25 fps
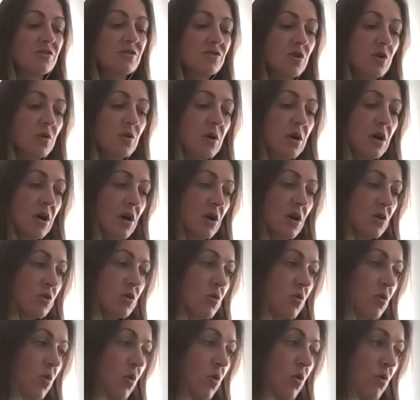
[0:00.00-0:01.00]
So
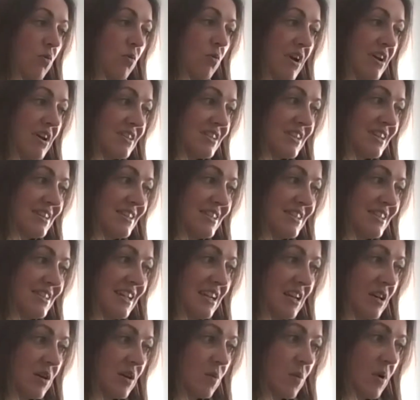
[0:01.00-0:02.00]
you're already
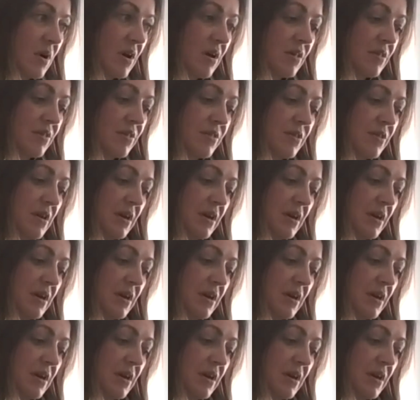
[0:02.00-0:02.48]
dealing with,